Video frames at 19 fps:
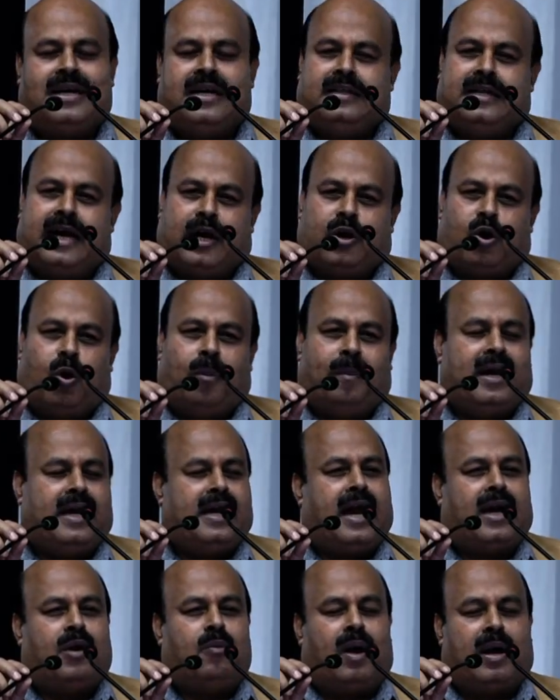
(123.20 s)
in their domain,
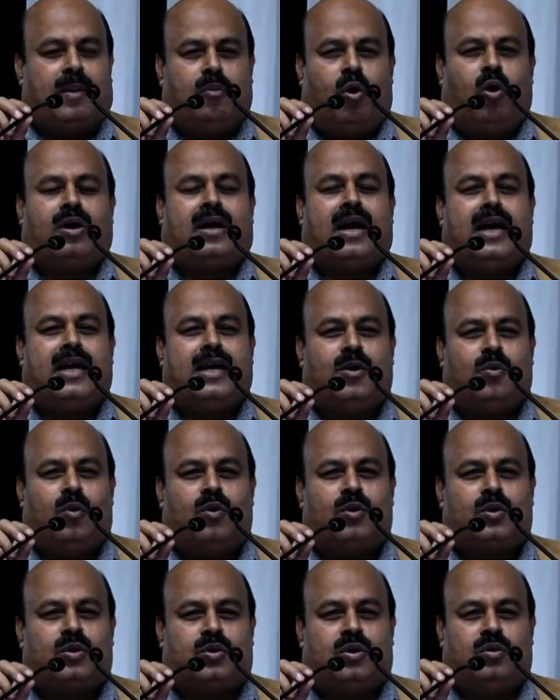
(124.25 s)
and one more credit
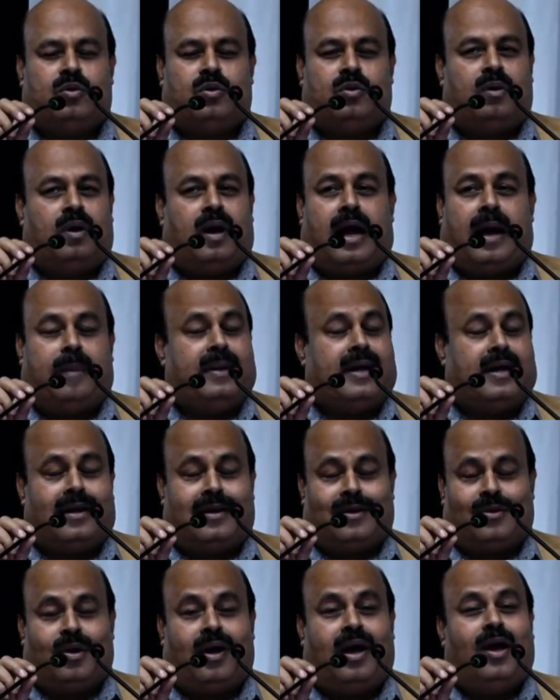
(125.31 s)
goes to, uh, I mean,
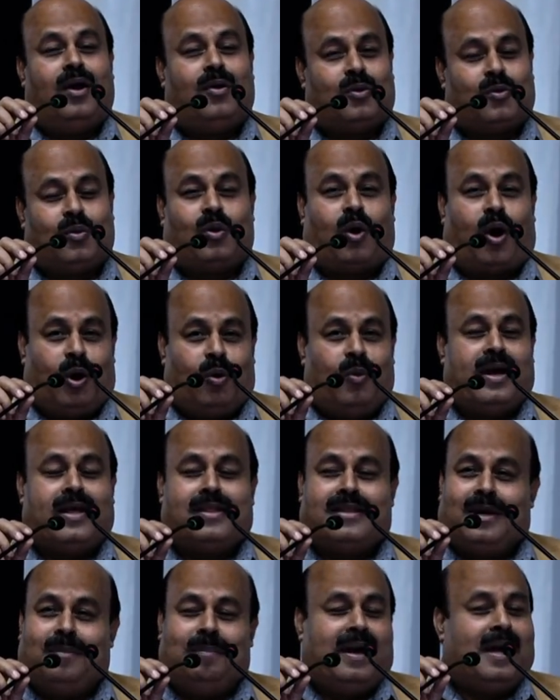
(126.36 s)
uh, should
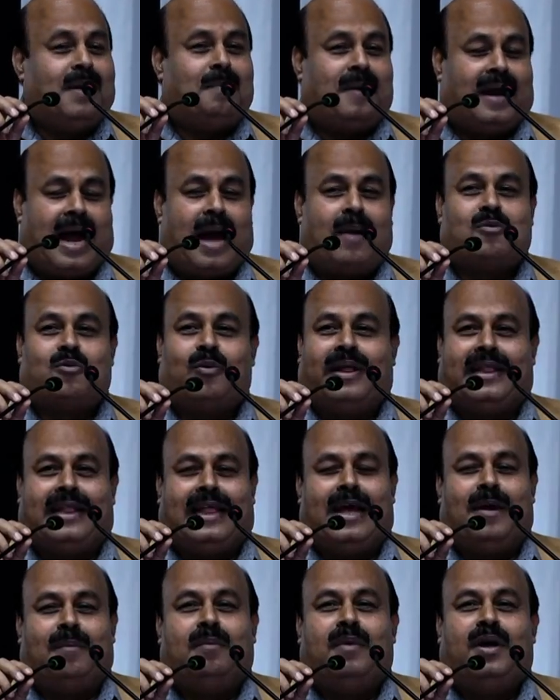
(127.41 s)
always remain perhaps with
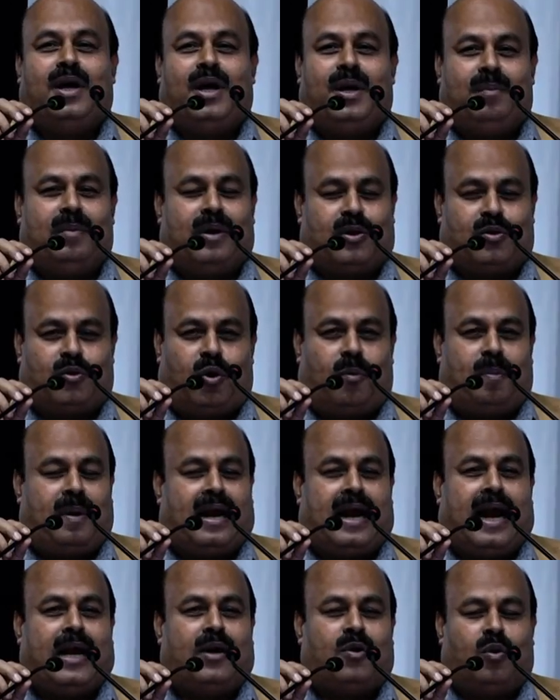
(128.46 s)
him, because so far
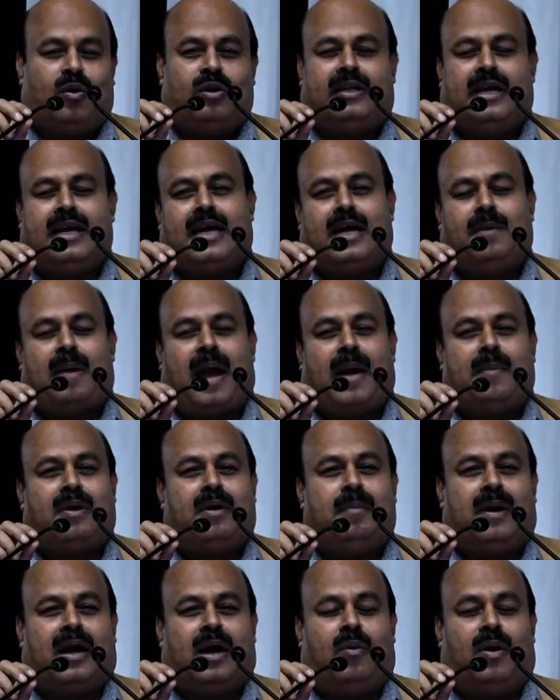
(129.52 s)
I don't think in 500
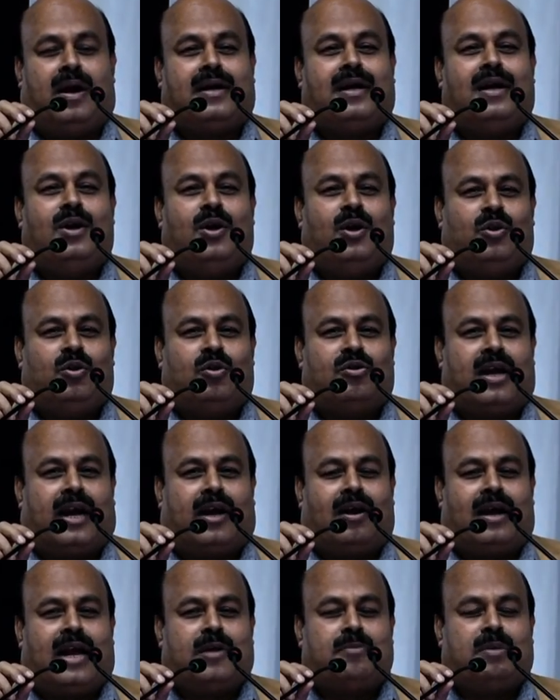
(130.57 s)
megawatt this
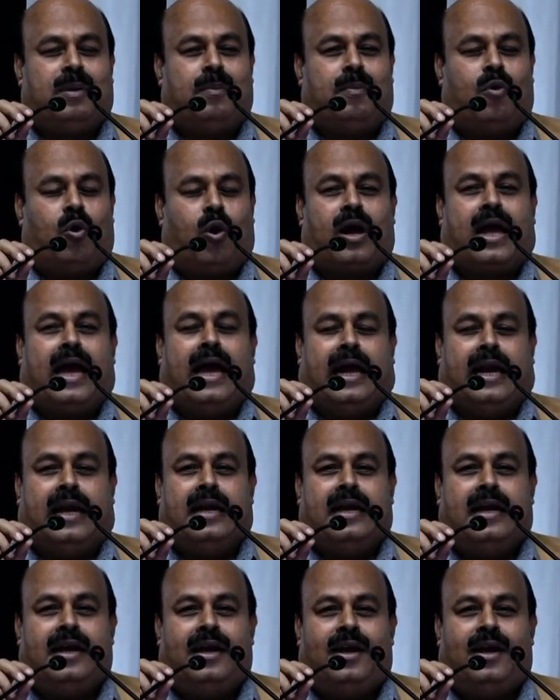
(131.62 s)
record has been broken.